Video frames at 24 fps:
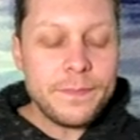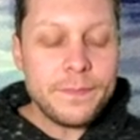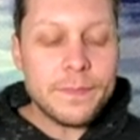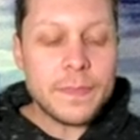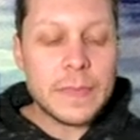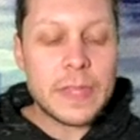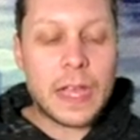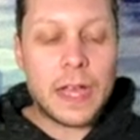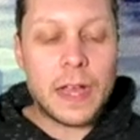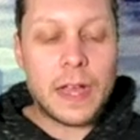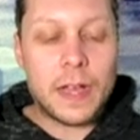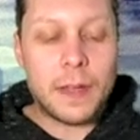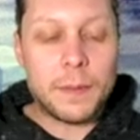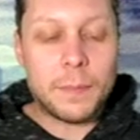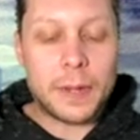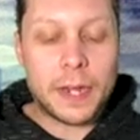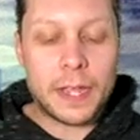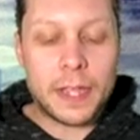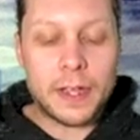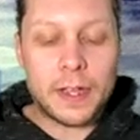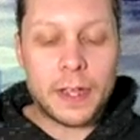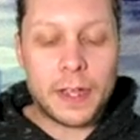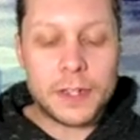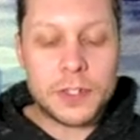but
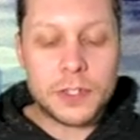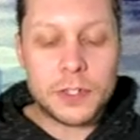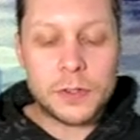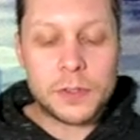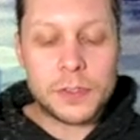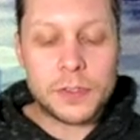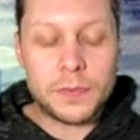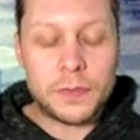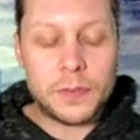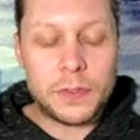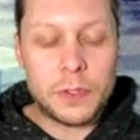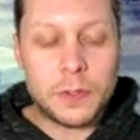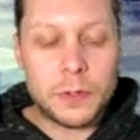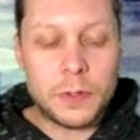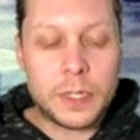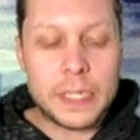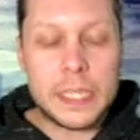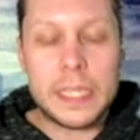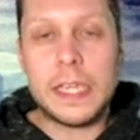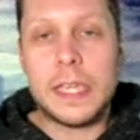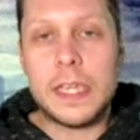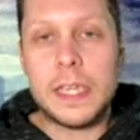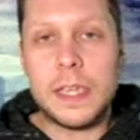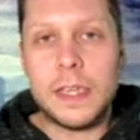I chose a few
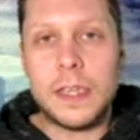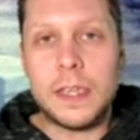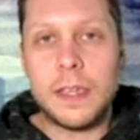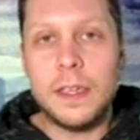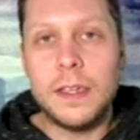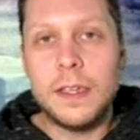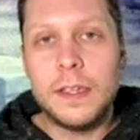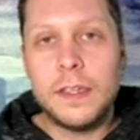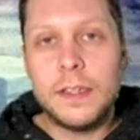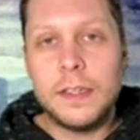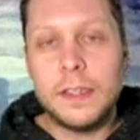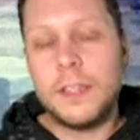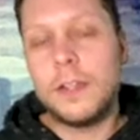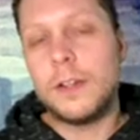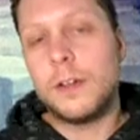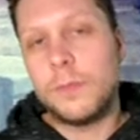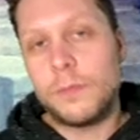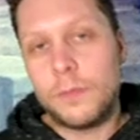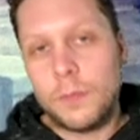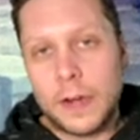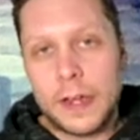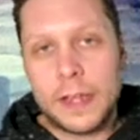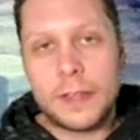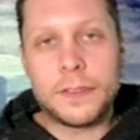key,
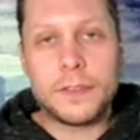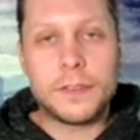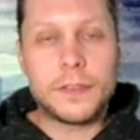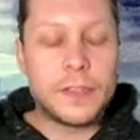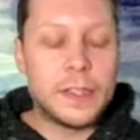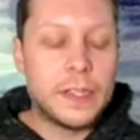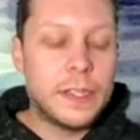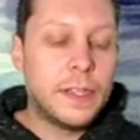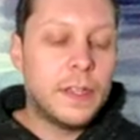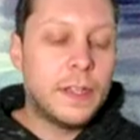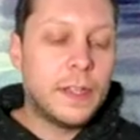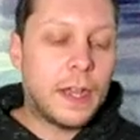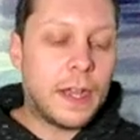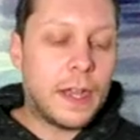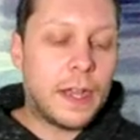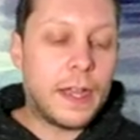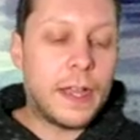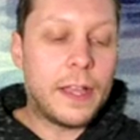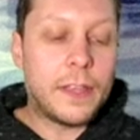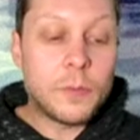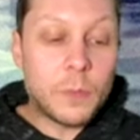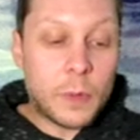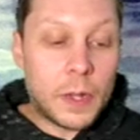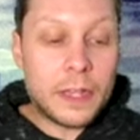friends,
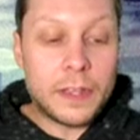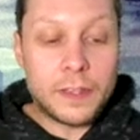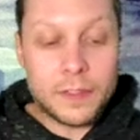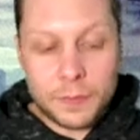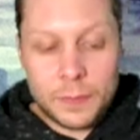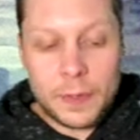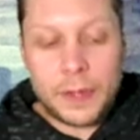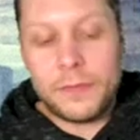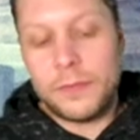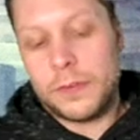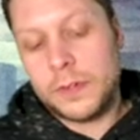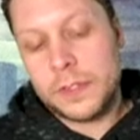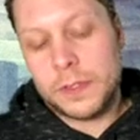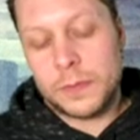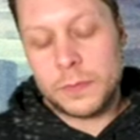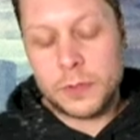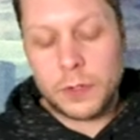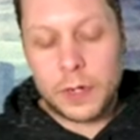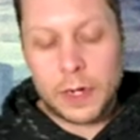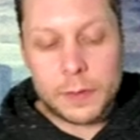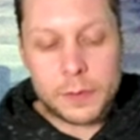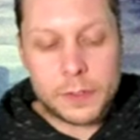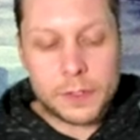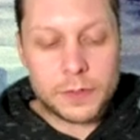as well as my first
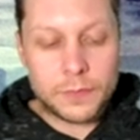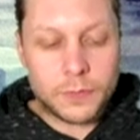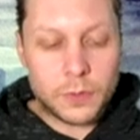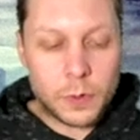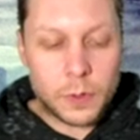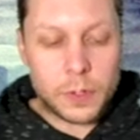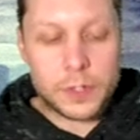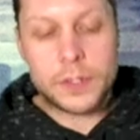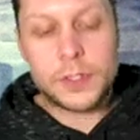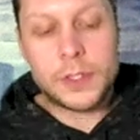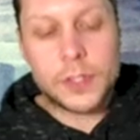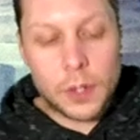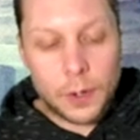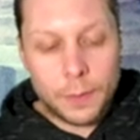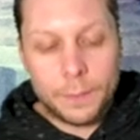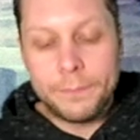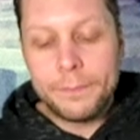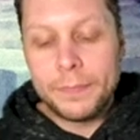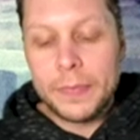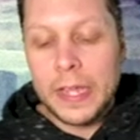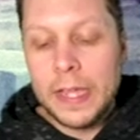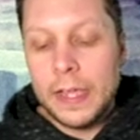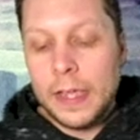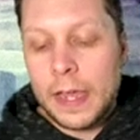subscribers, of course. So
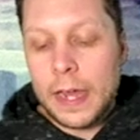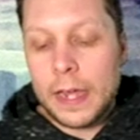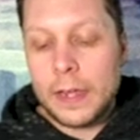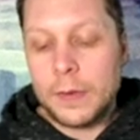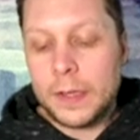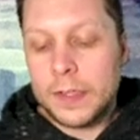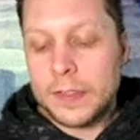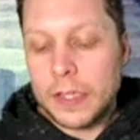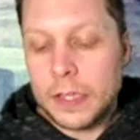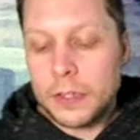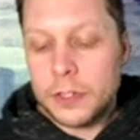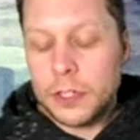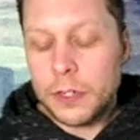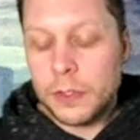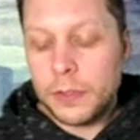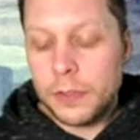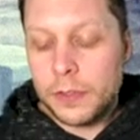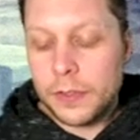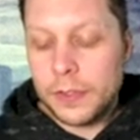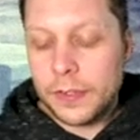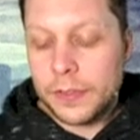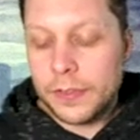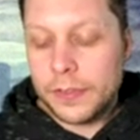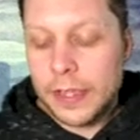anyways, I'll show
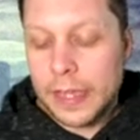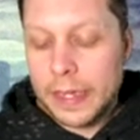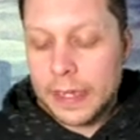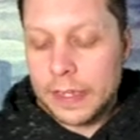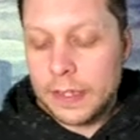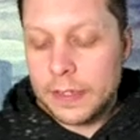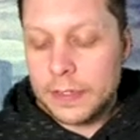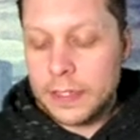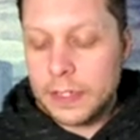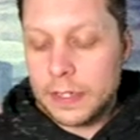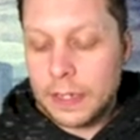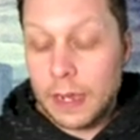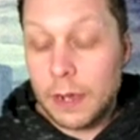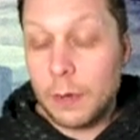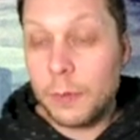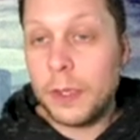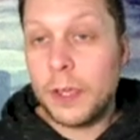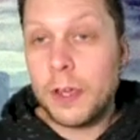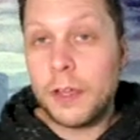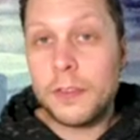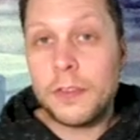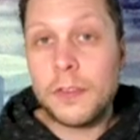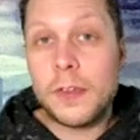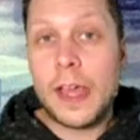those in a second. We
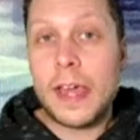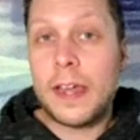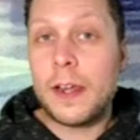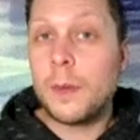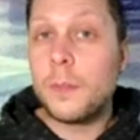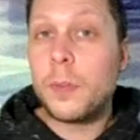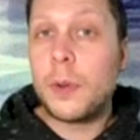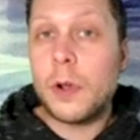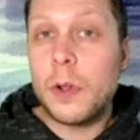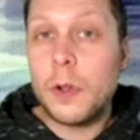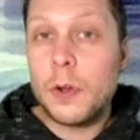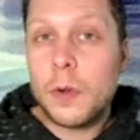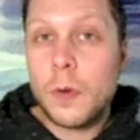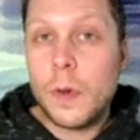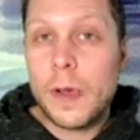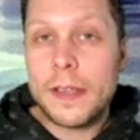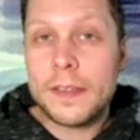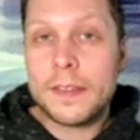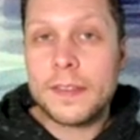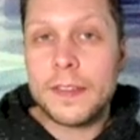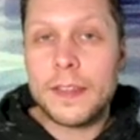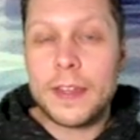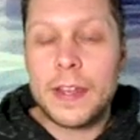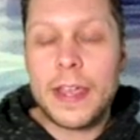also had our pro
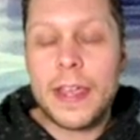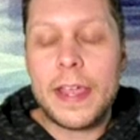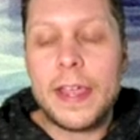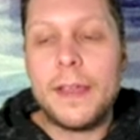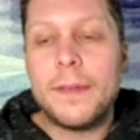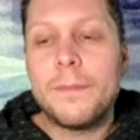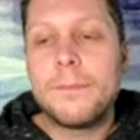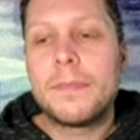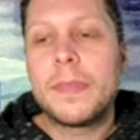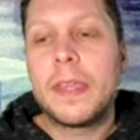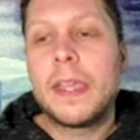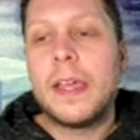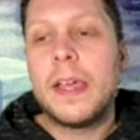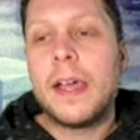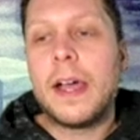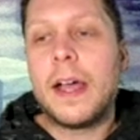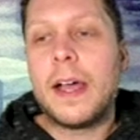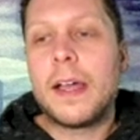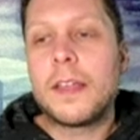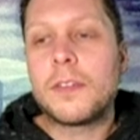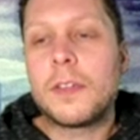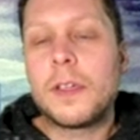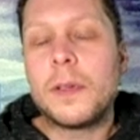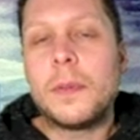quest today.
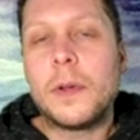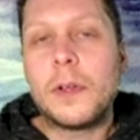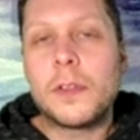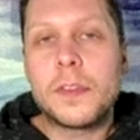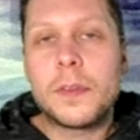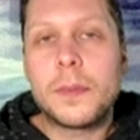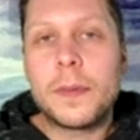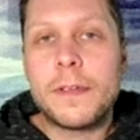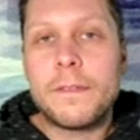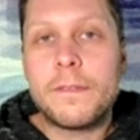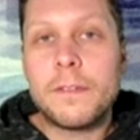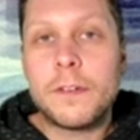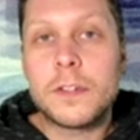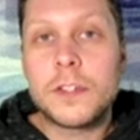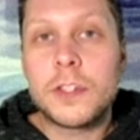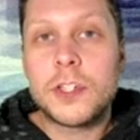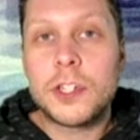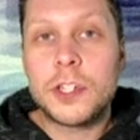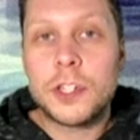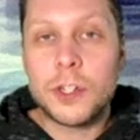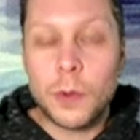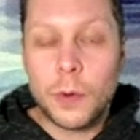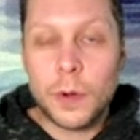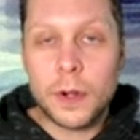So I posted my first
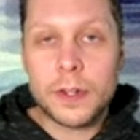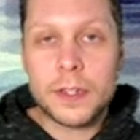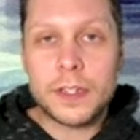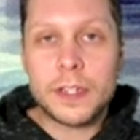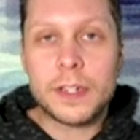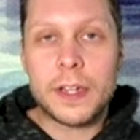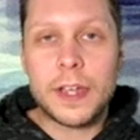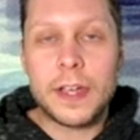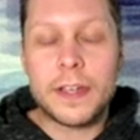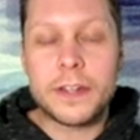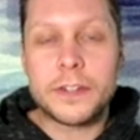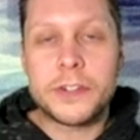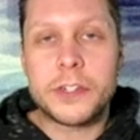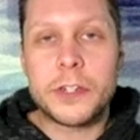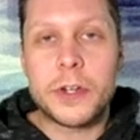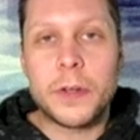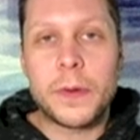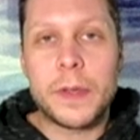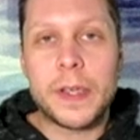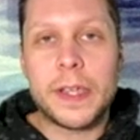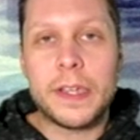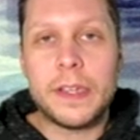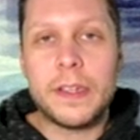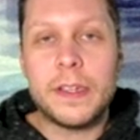short
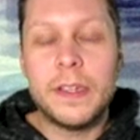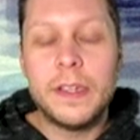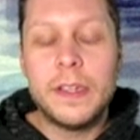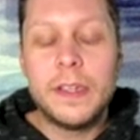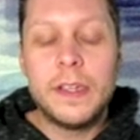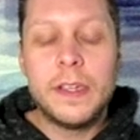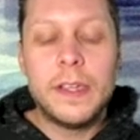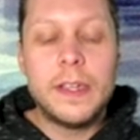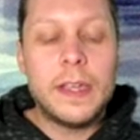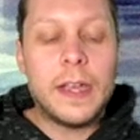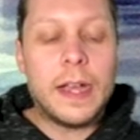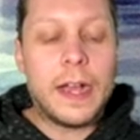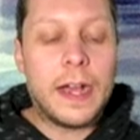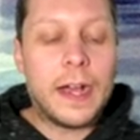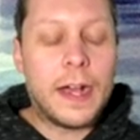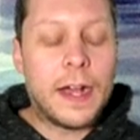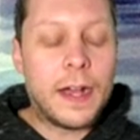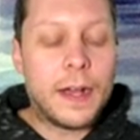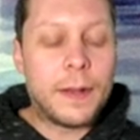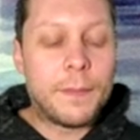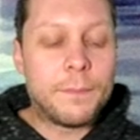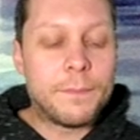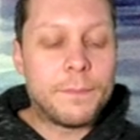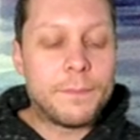showing
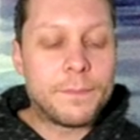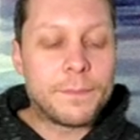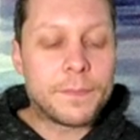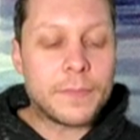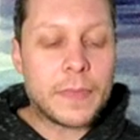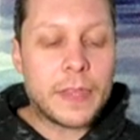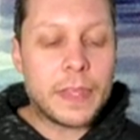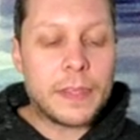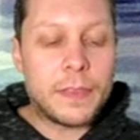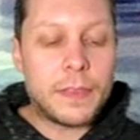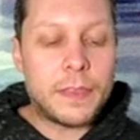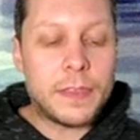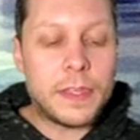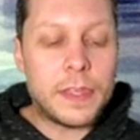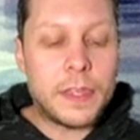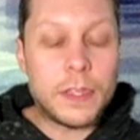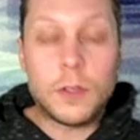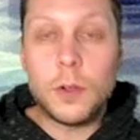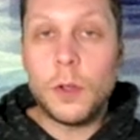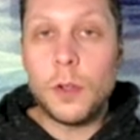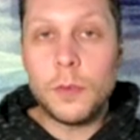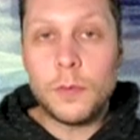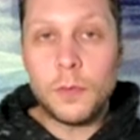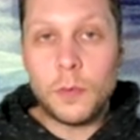the
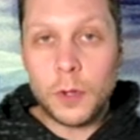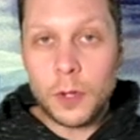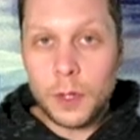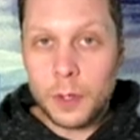gold foil